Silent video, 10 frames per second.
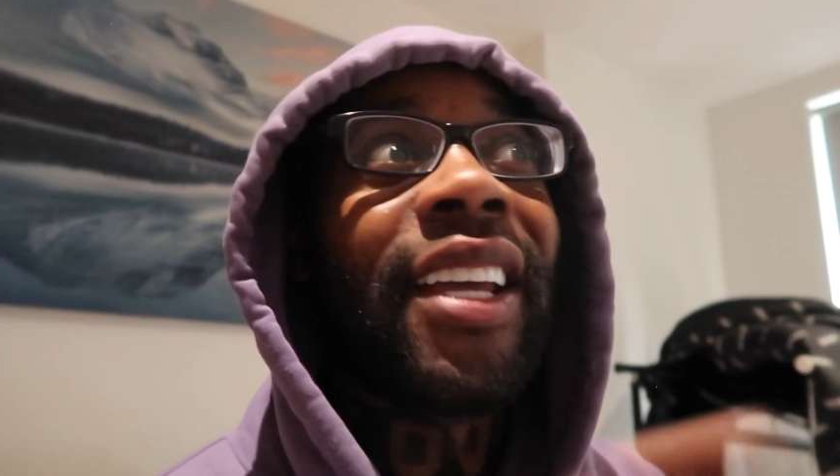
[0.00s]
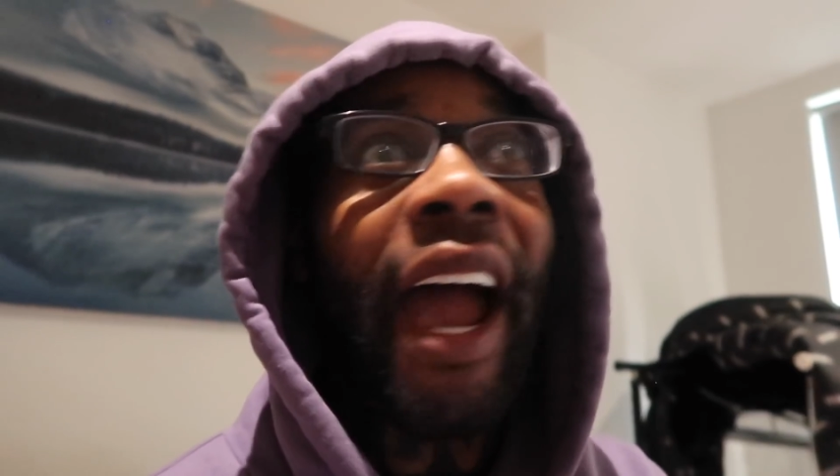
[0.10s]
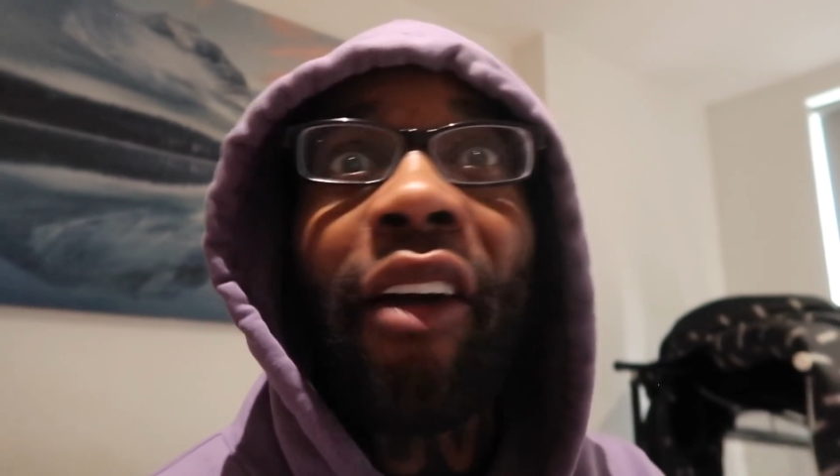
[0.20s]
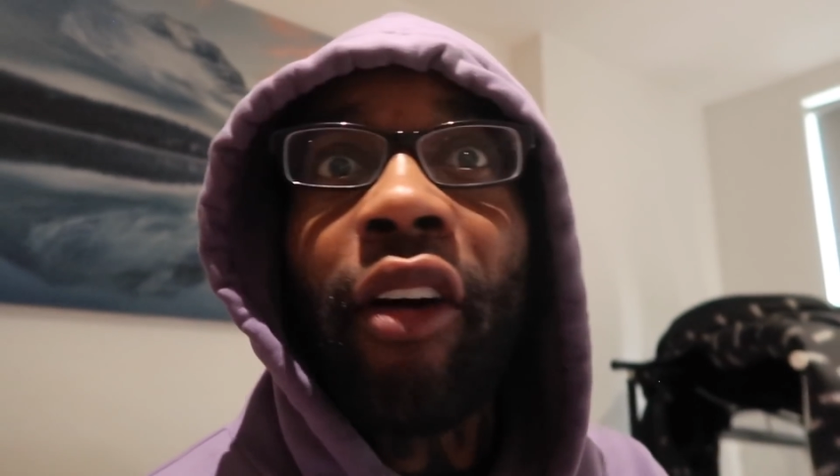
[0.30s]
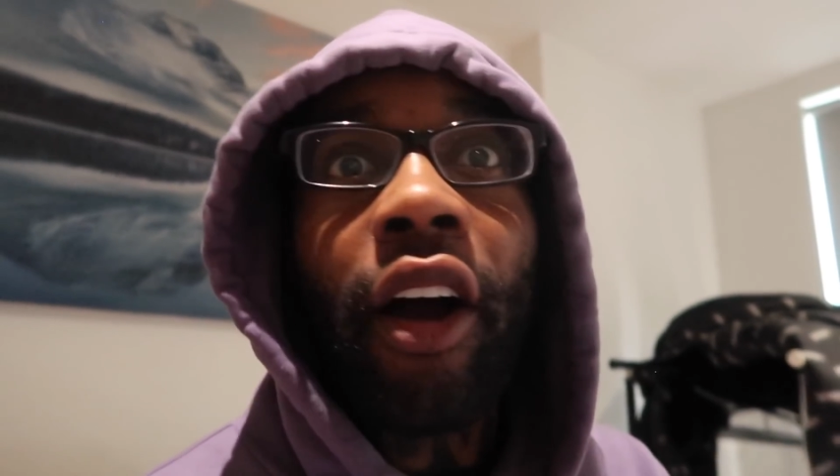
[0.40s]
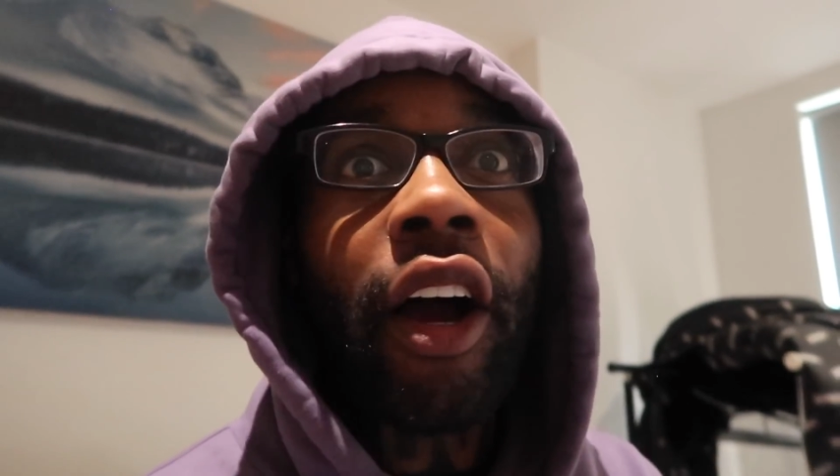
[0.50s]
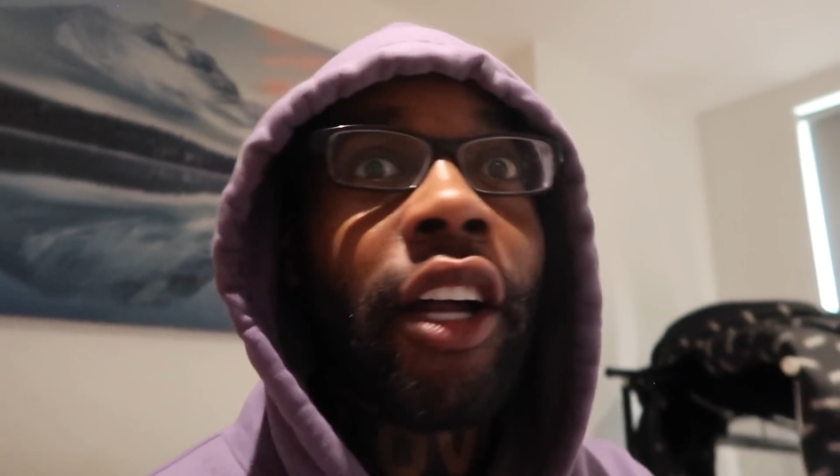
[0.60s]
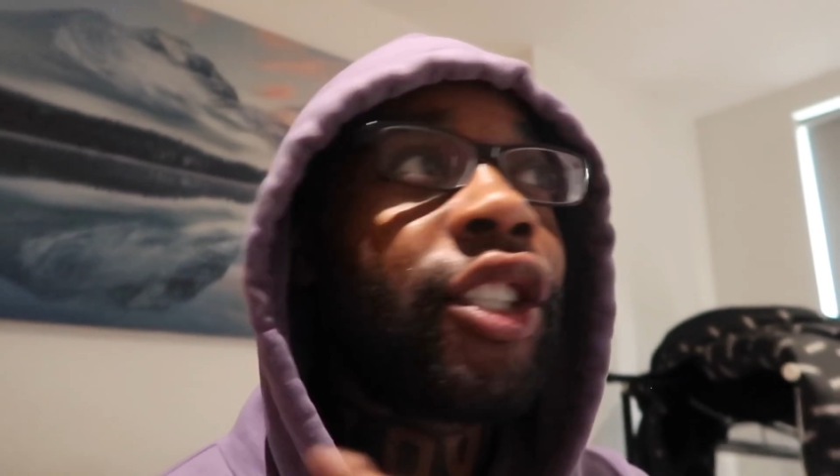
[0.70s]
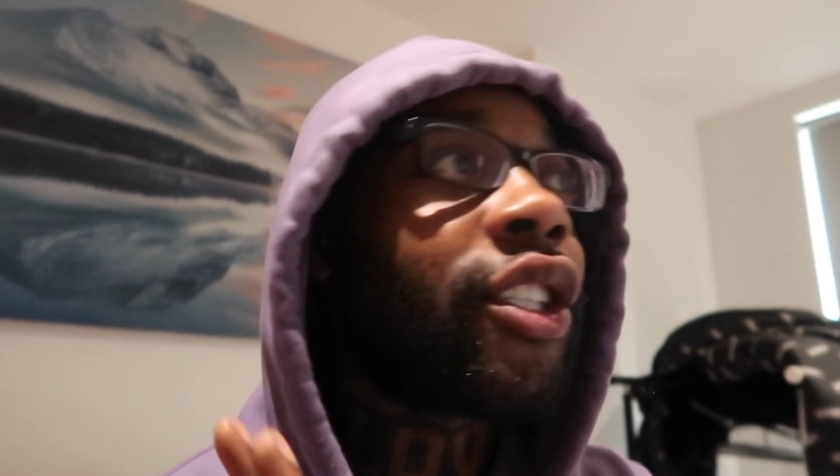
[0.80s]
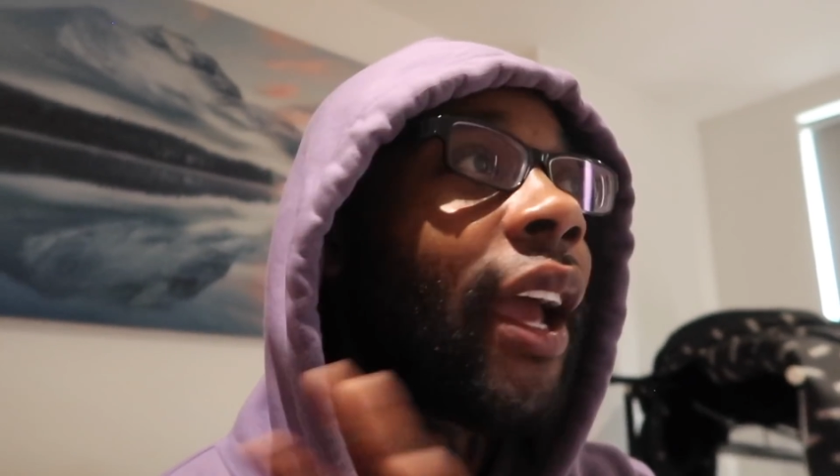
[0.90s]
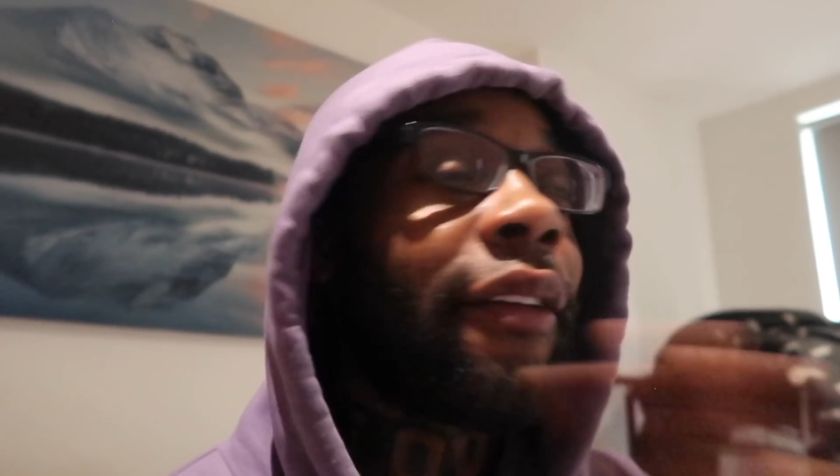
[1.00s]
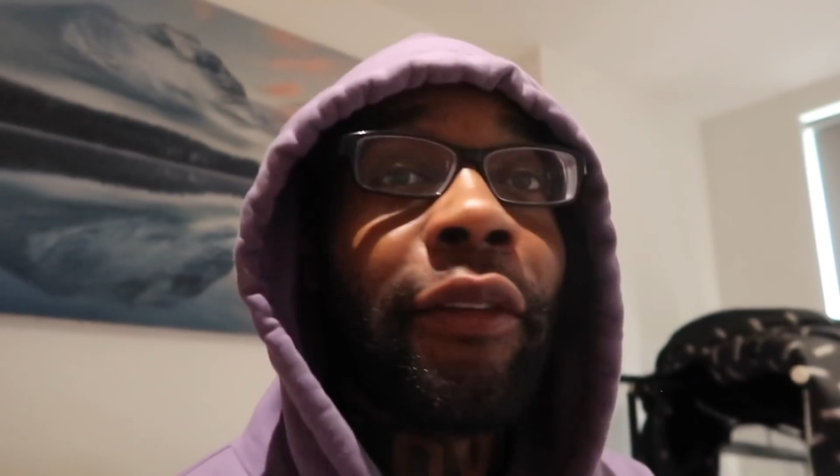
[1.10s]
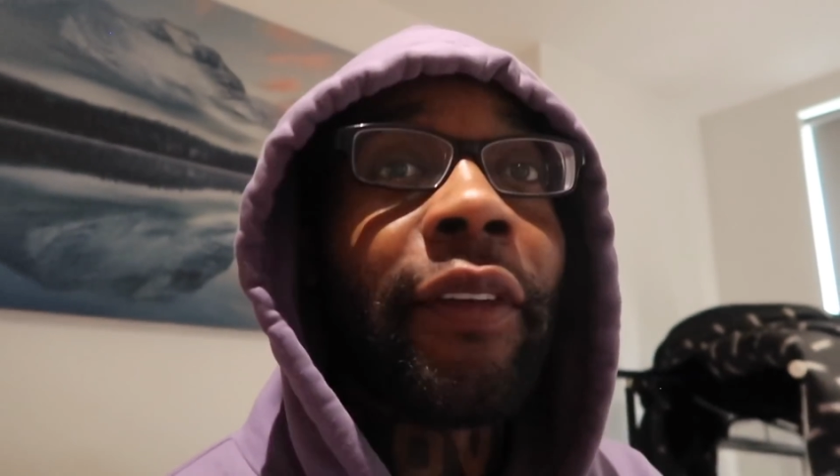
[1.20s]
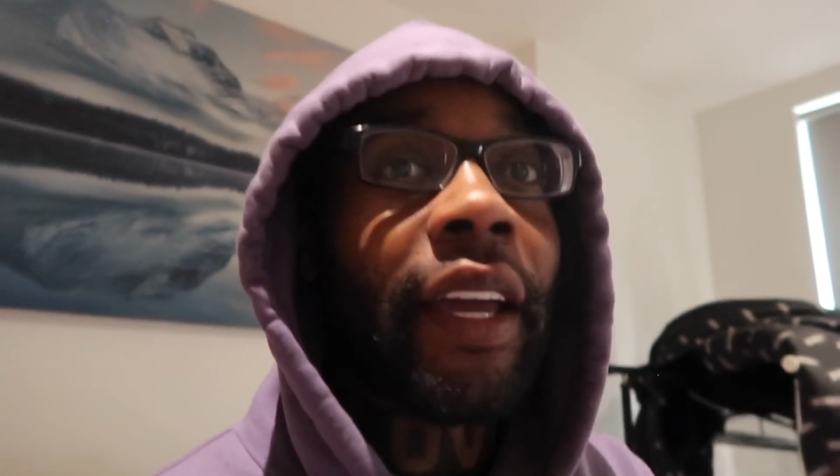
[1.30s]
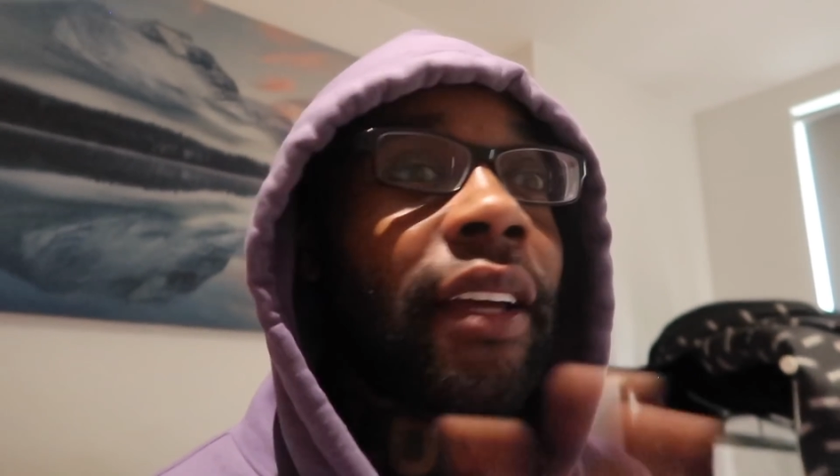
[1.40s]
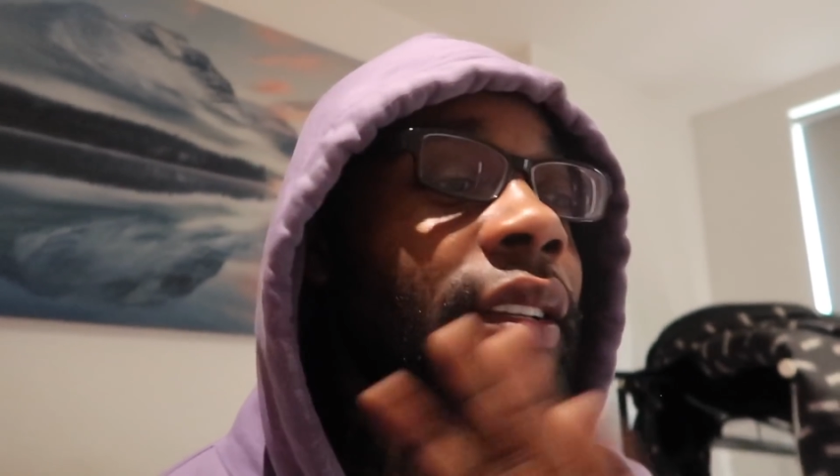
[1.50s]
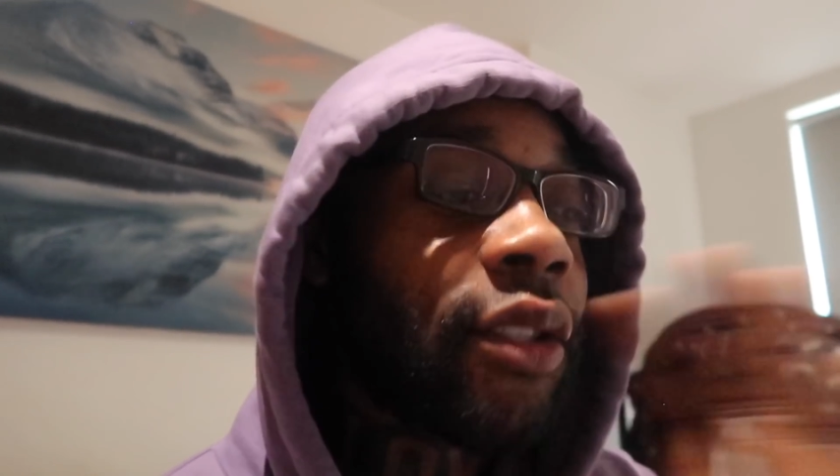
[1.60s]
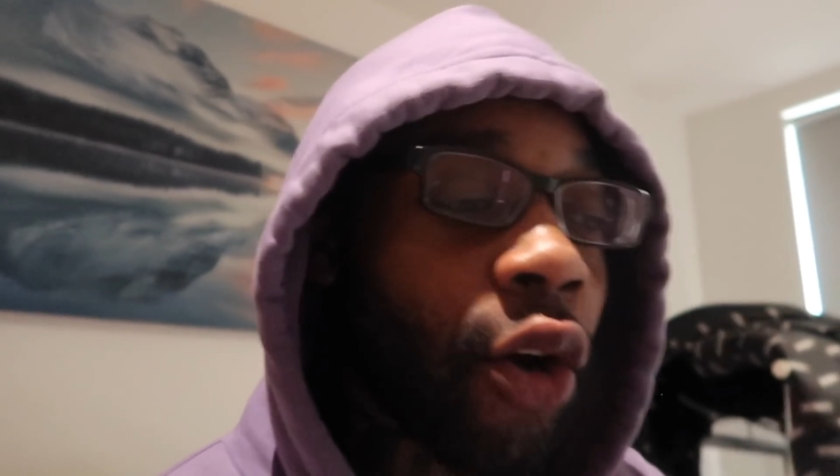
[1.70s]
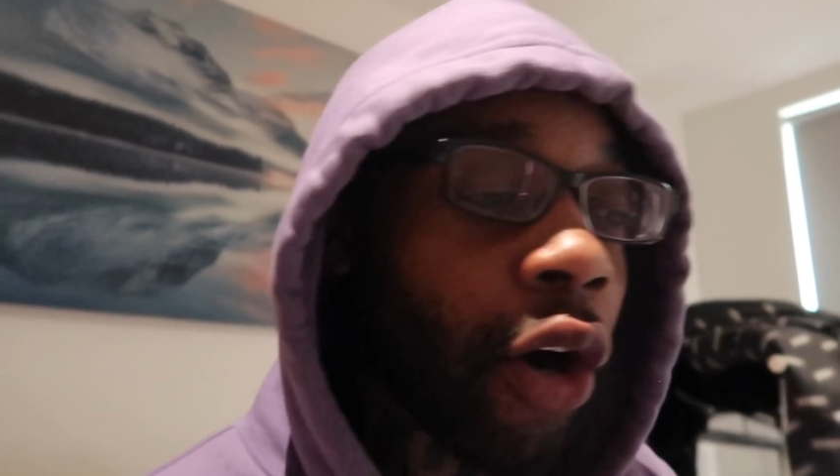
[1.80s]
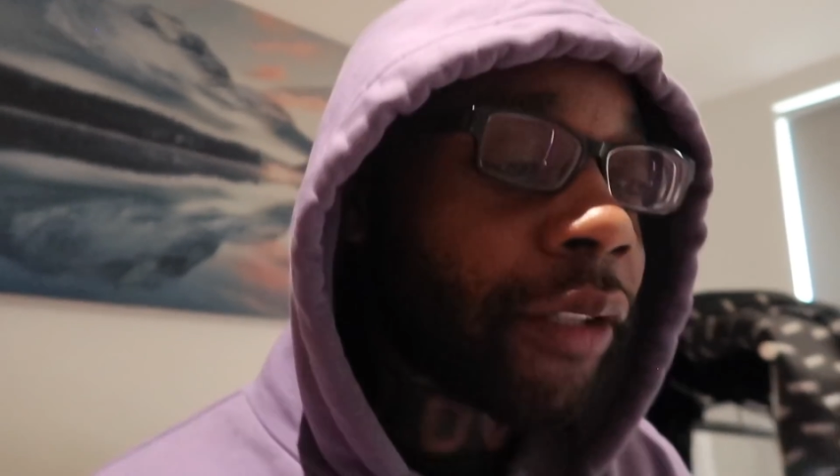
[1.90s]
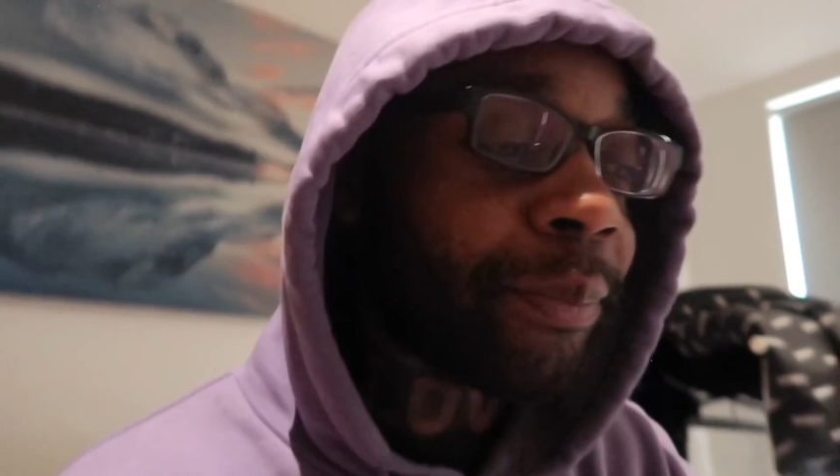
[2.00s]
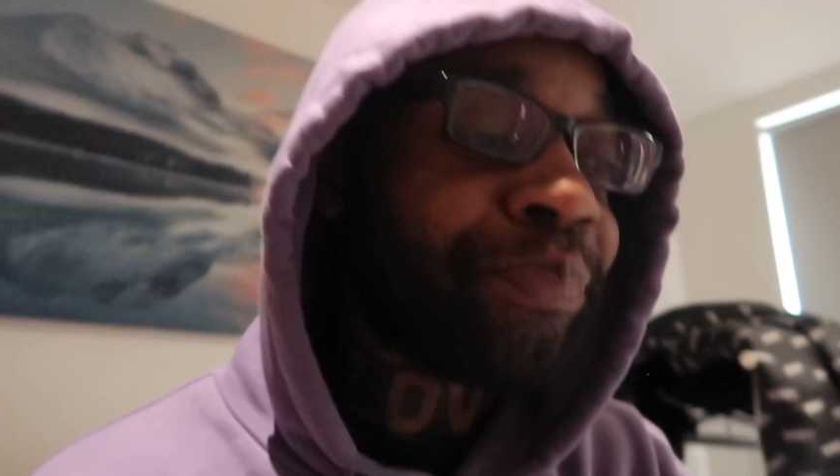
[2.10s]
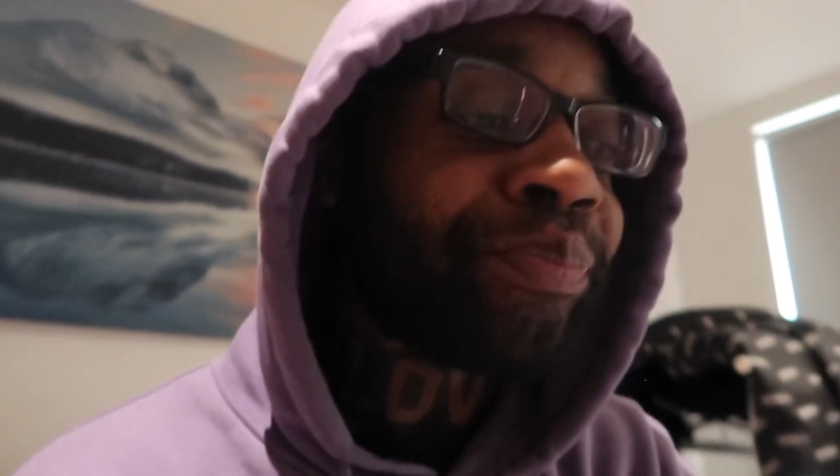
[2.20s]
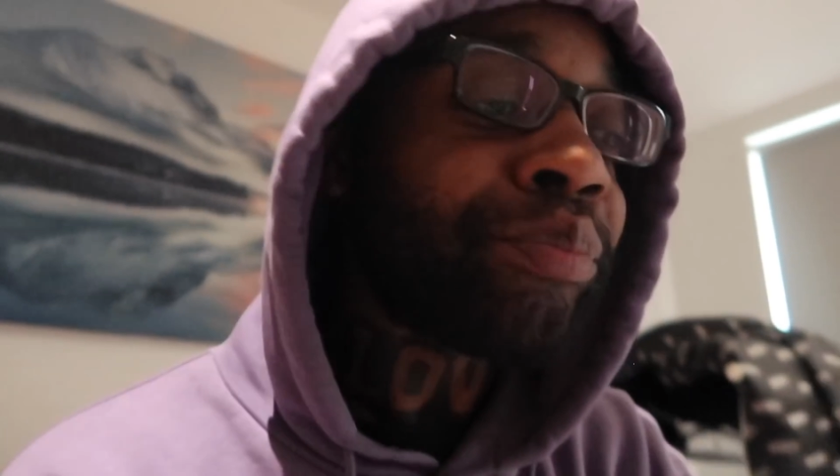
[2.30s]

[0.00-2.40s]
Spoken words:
garage, everything is gone.